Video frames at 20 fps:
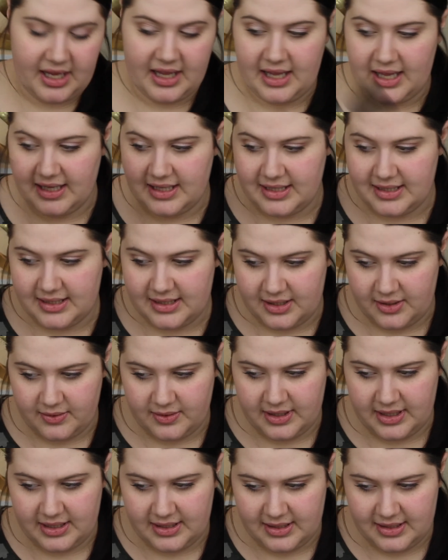as you
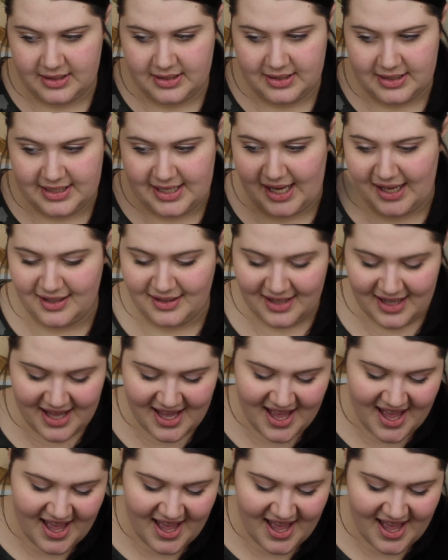can tell.